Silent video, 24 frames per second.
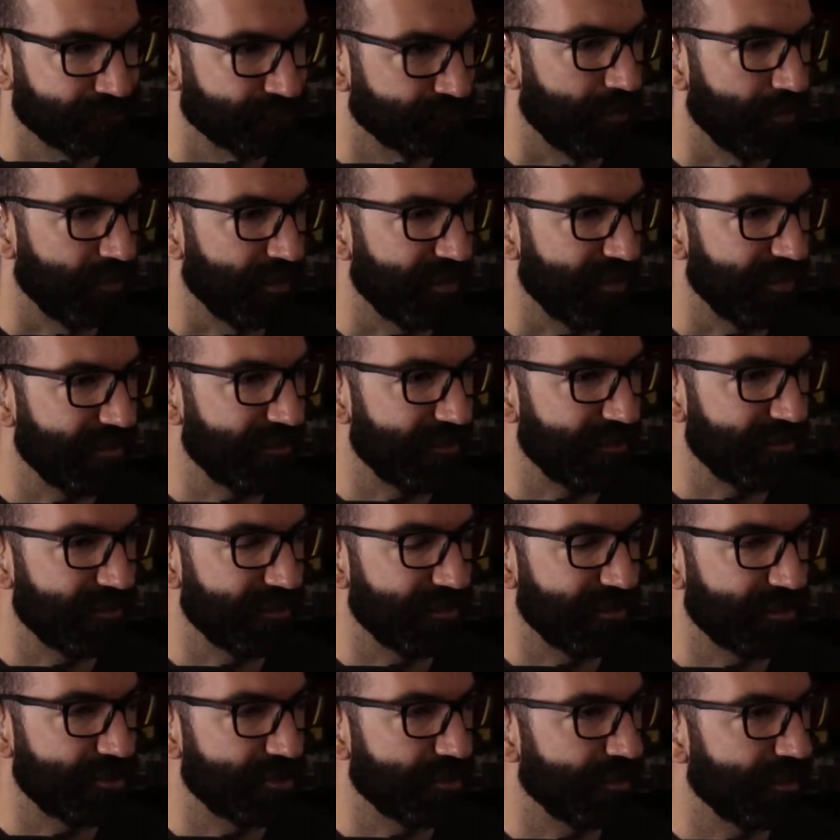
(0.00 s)
But this is
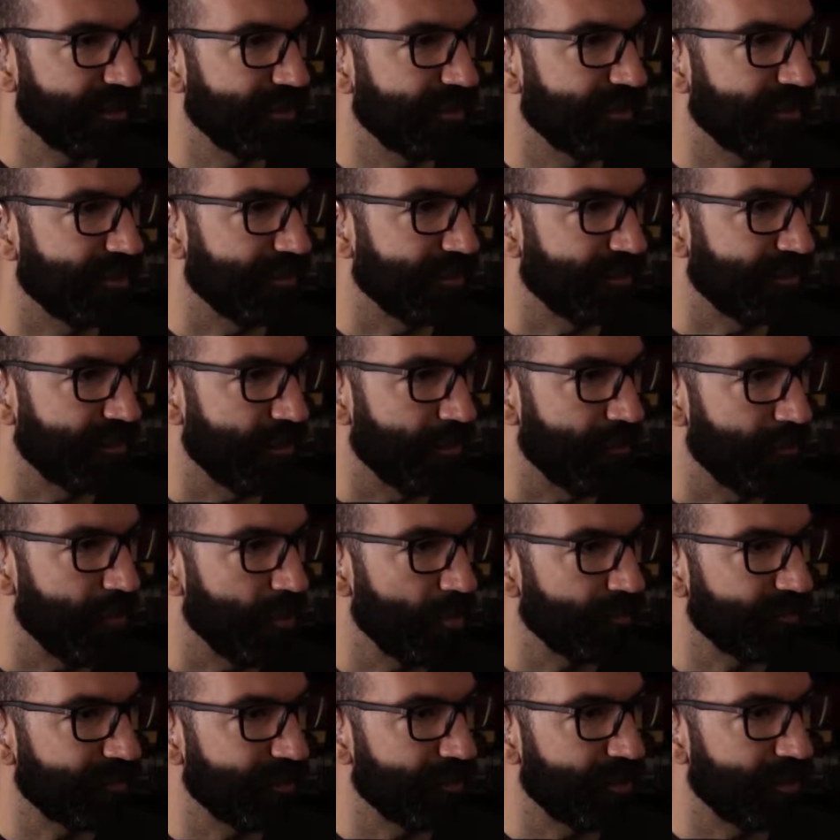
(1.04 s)
literally the
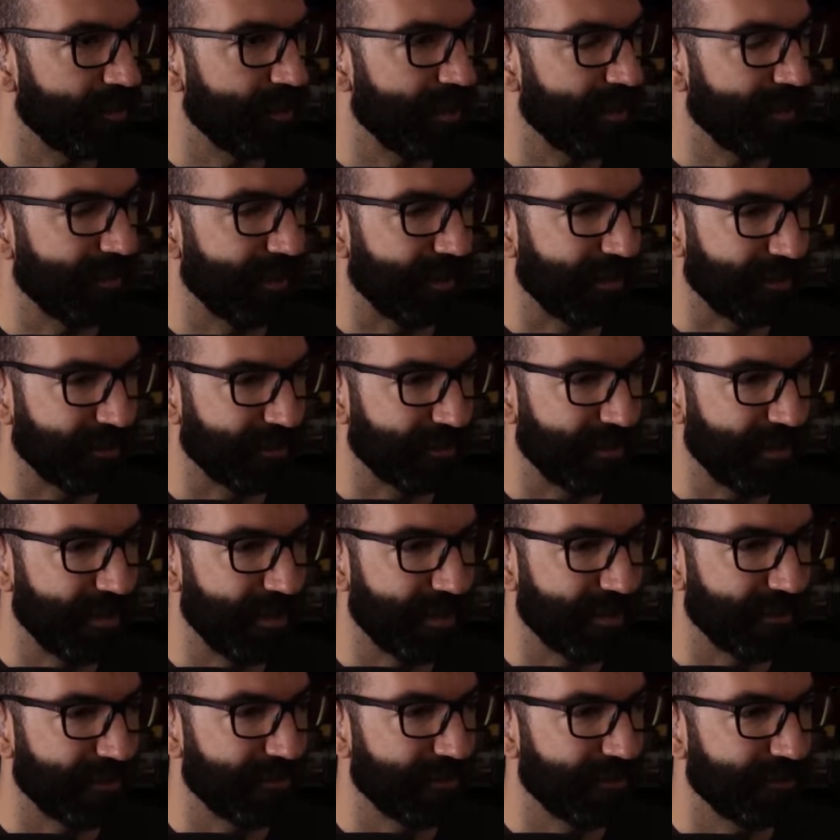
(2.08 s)
most amount of light I can
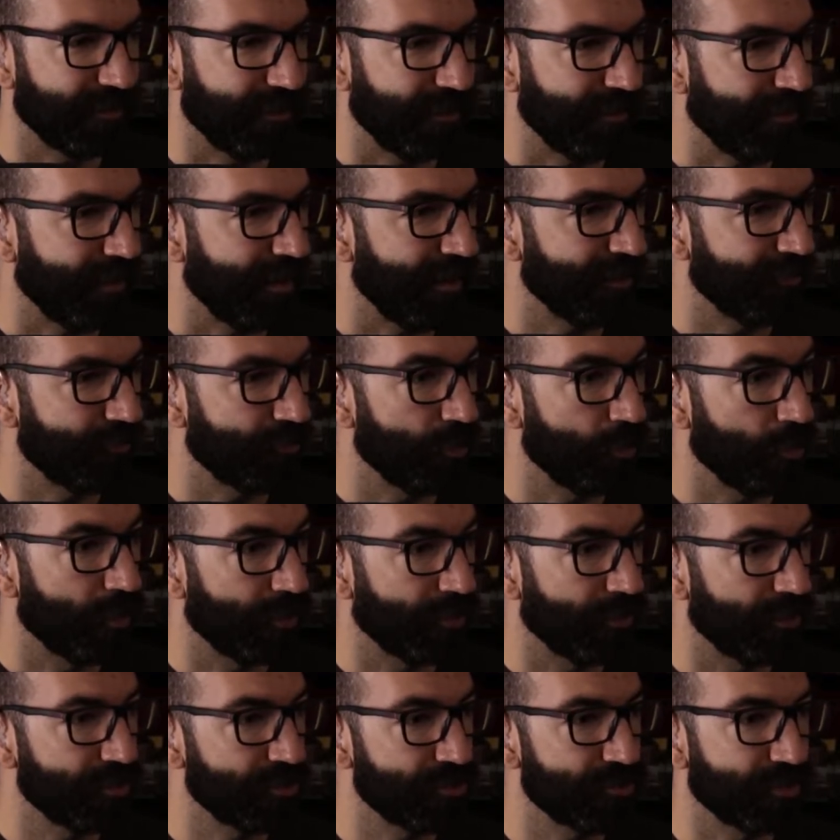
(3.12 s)
get at ISO
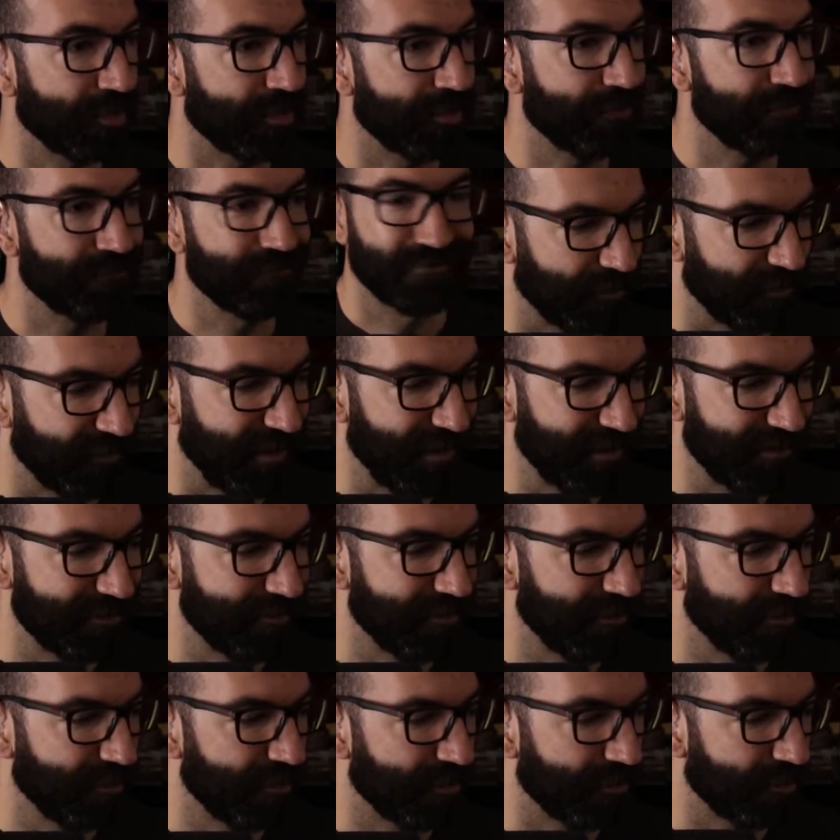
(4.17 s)
100. That's
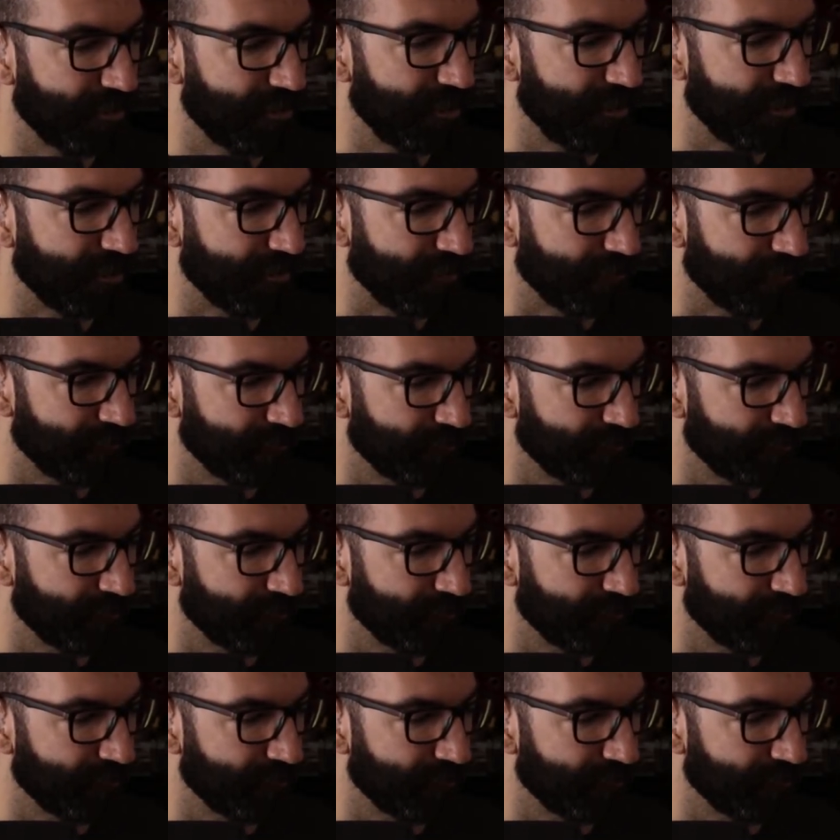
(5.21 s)
not gonna cut it.